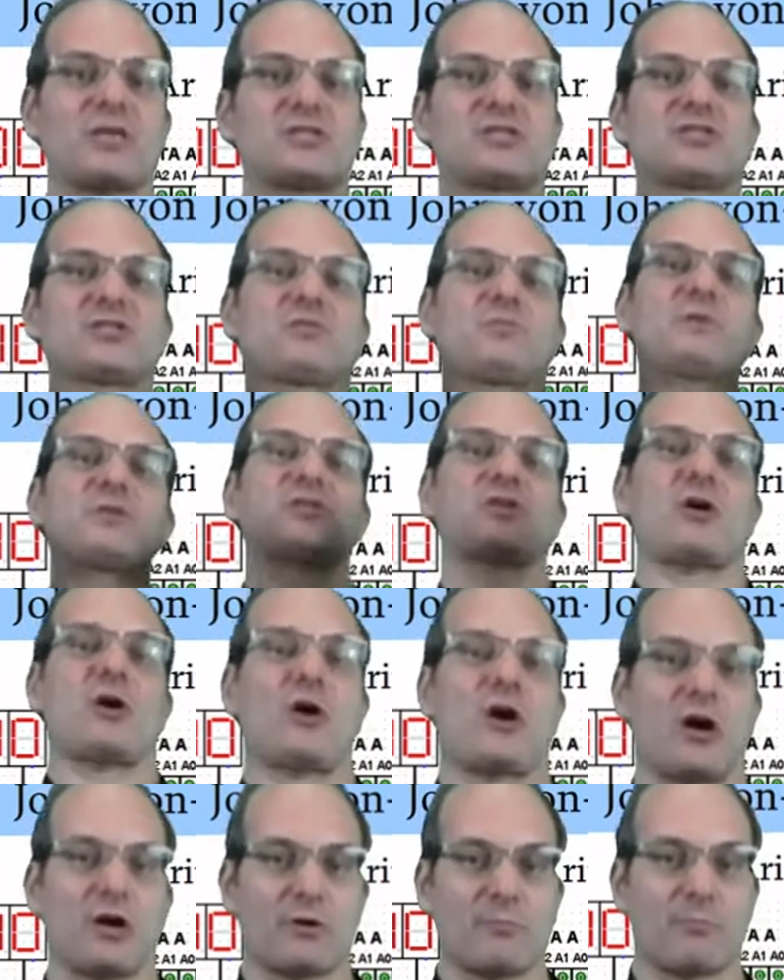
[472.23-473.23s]
which
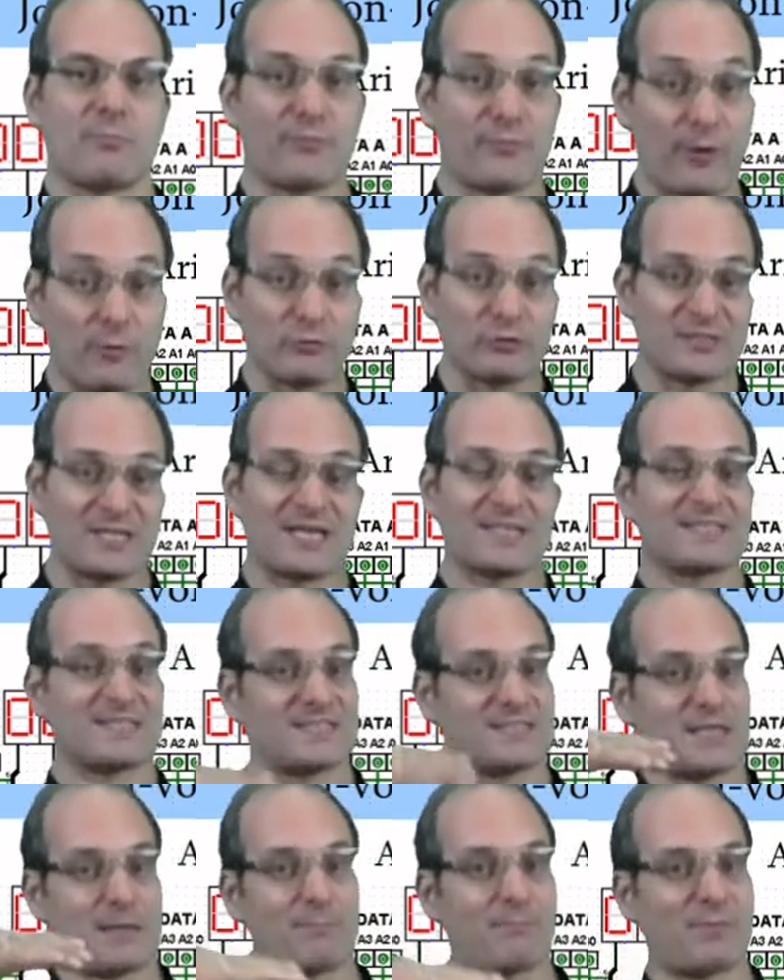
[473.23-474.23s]
are processed
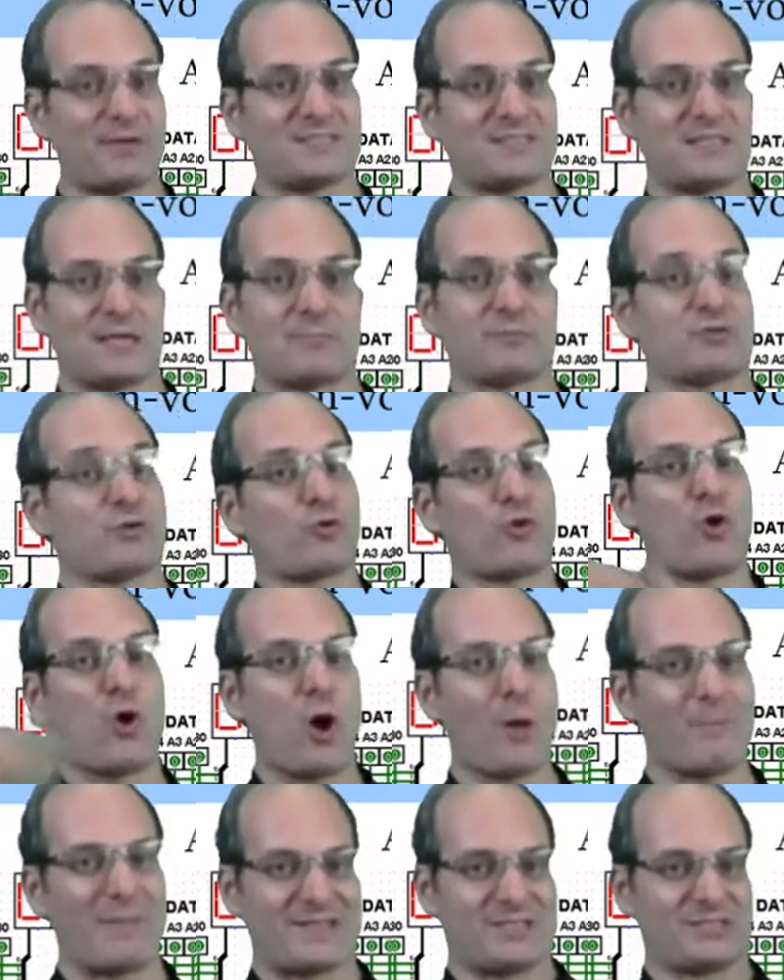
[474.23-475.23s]
step by step, so
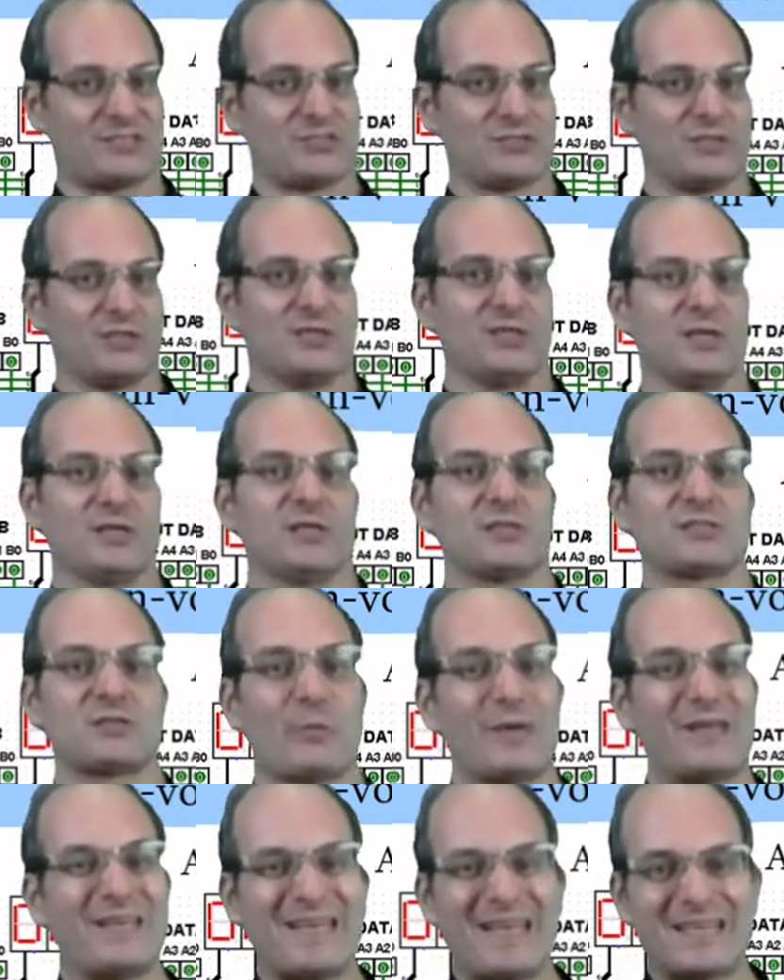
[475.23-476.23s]
commands. So we
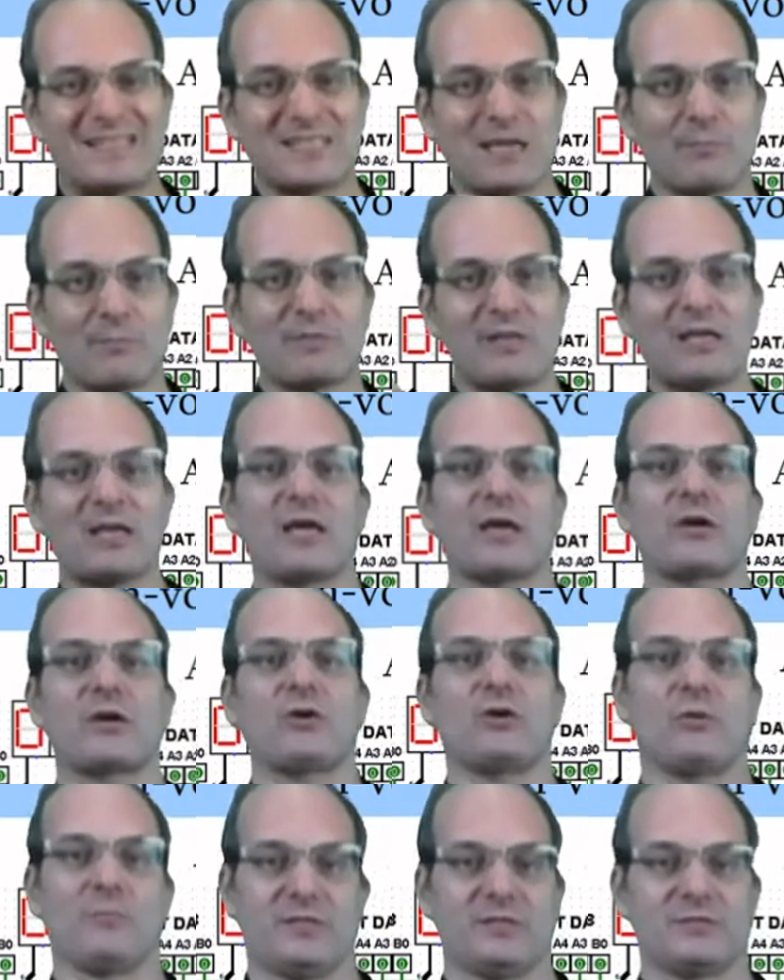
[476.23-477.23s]
need something like
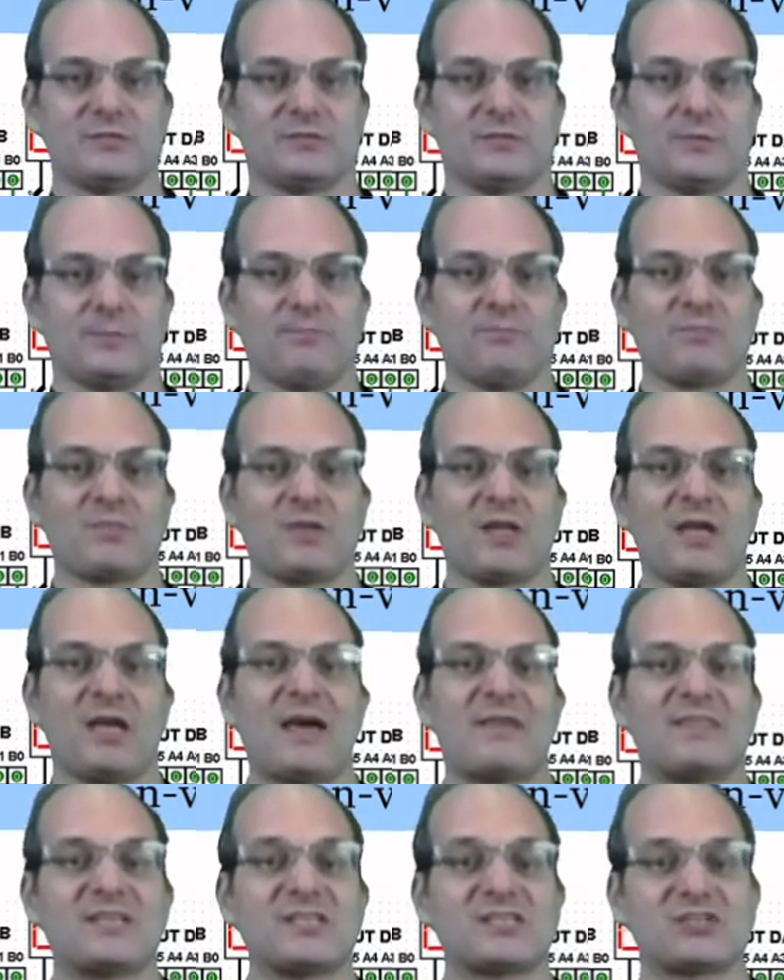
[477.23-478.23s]
commands.
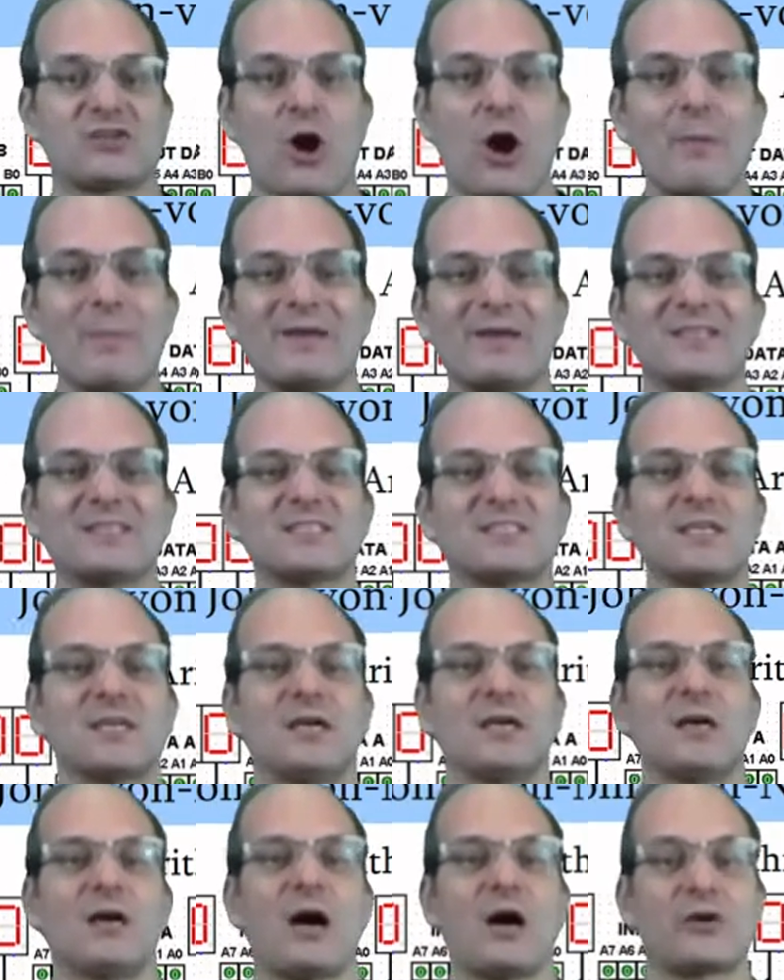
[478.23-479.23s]
And these commands
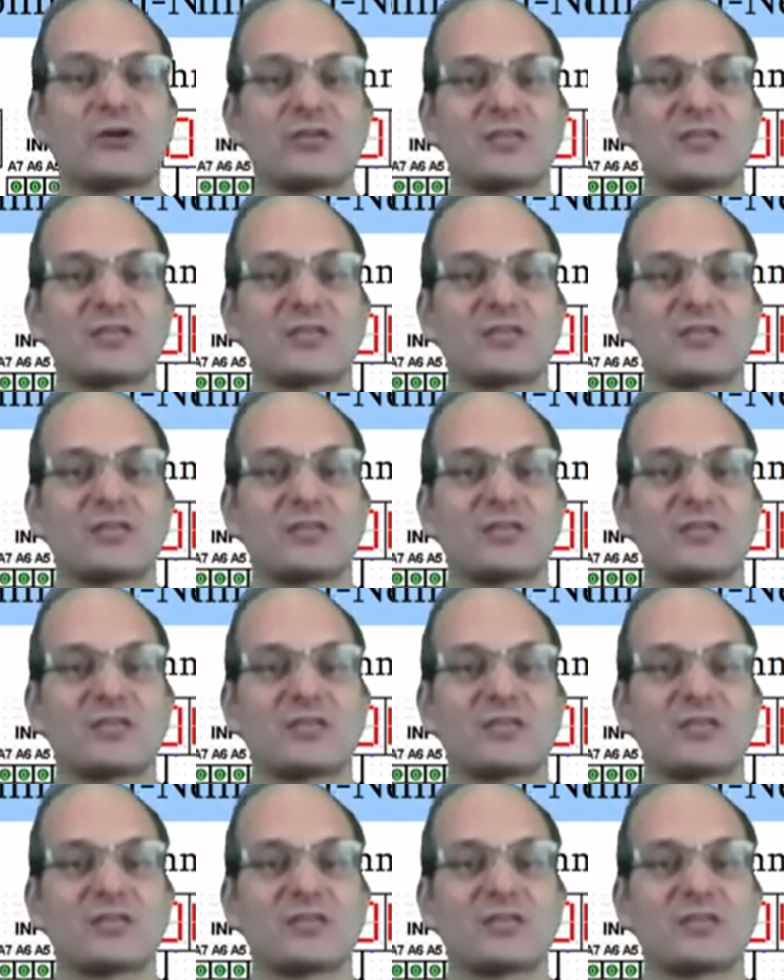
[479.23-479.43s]
are